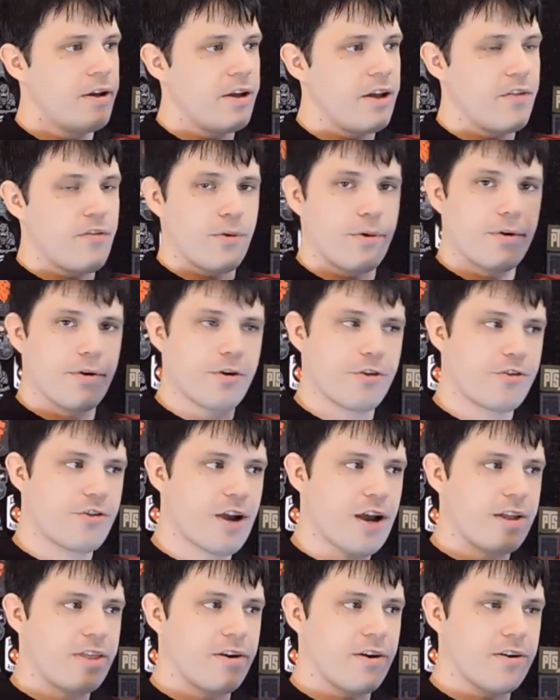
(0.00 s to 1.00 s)
If you want to
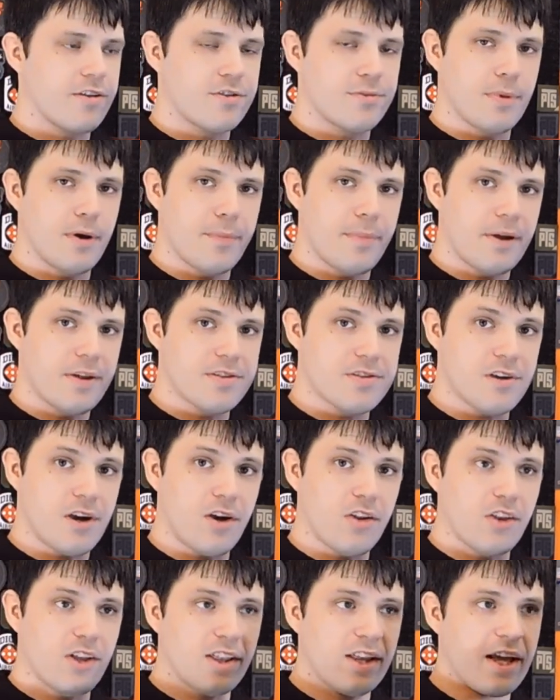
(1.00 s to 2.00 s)
retract, there are small buttons
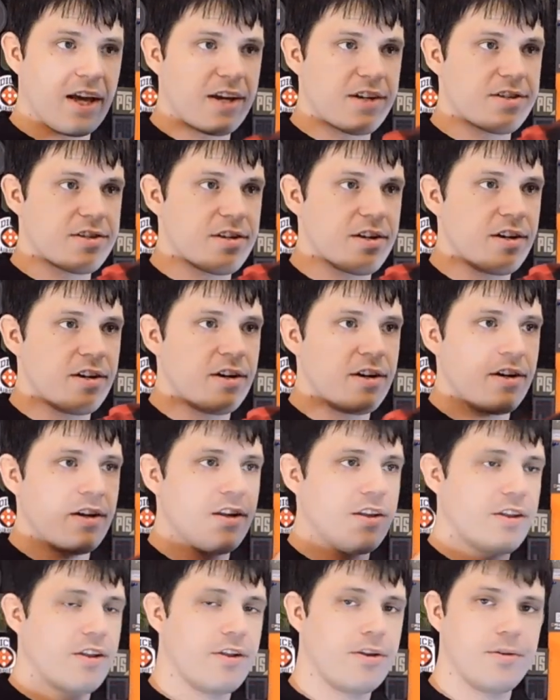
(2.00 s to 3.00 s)
on the legs
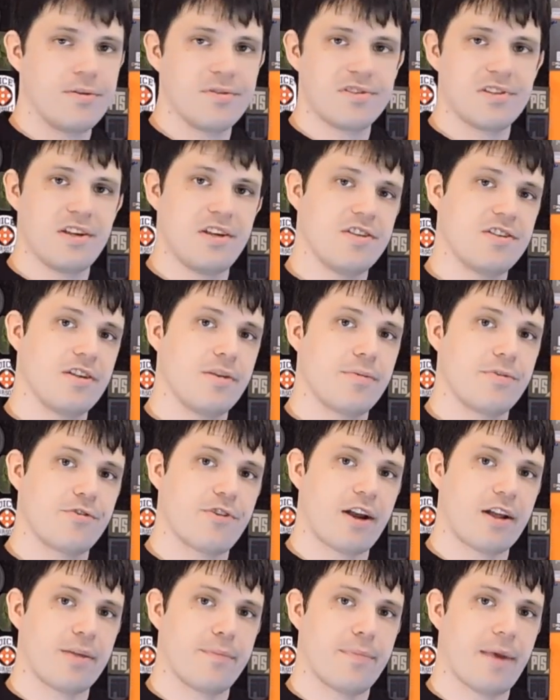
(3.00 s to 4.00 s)
that you use to easily
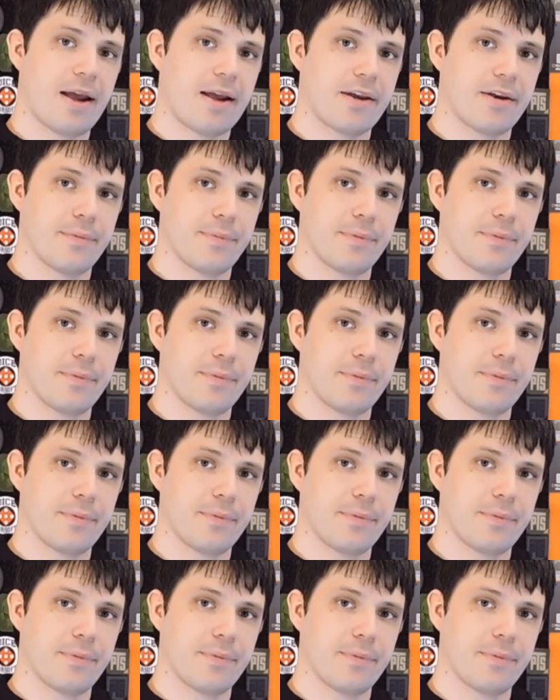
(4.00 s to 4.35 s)
retract them back into